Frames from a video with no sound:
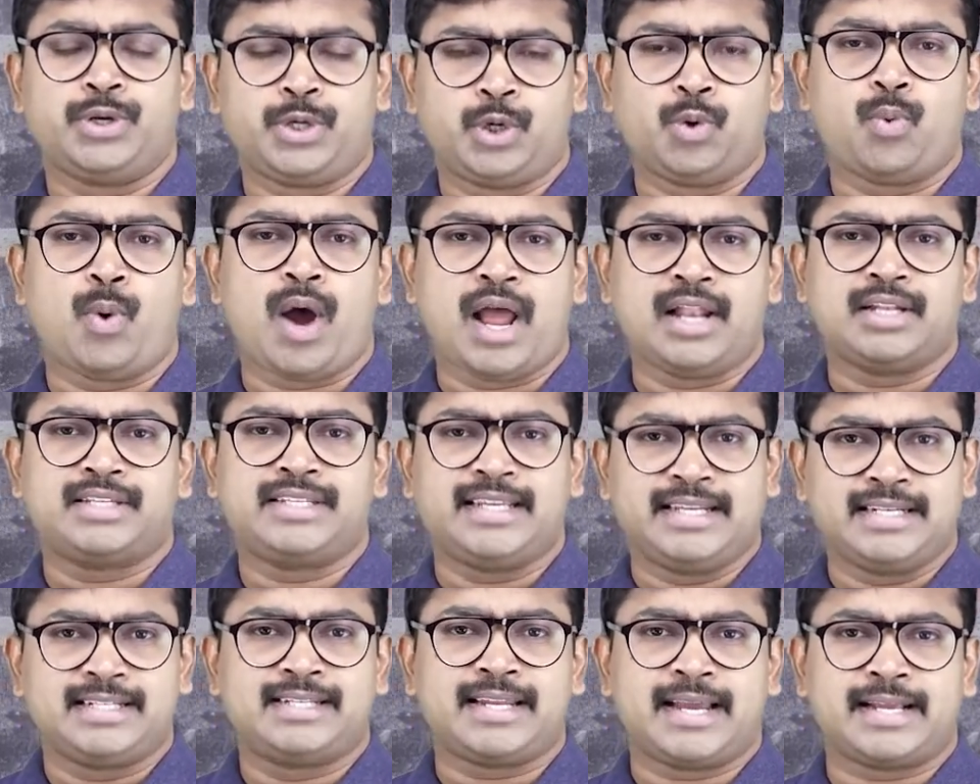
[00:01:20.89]
Uvalde
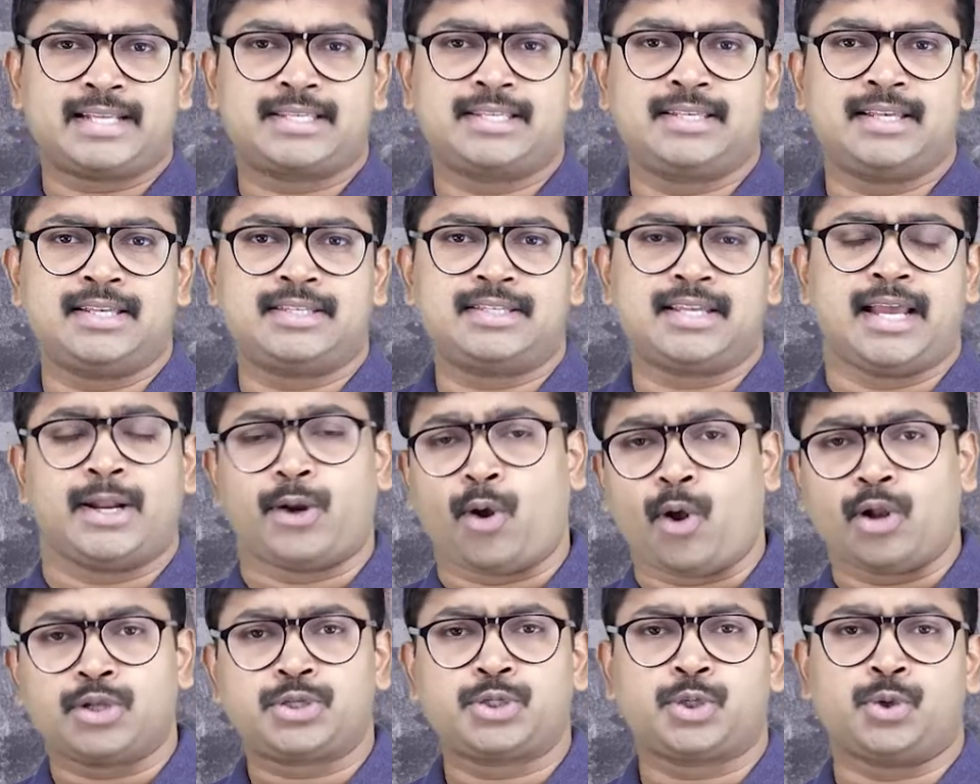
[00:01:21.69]
in Texas and
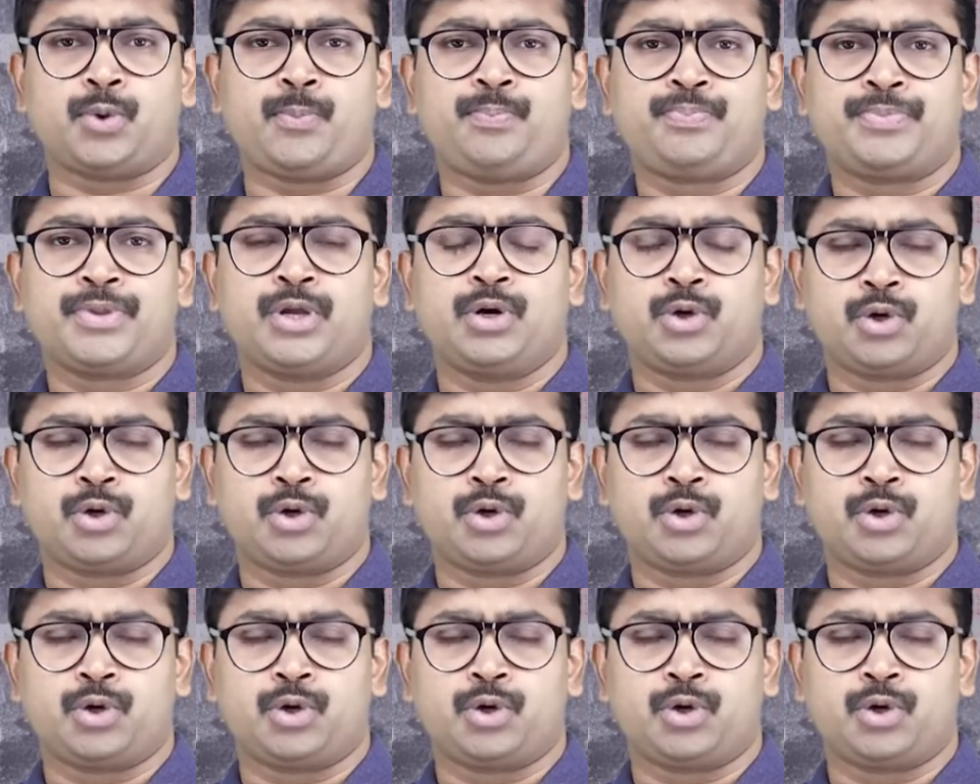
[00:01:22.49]
also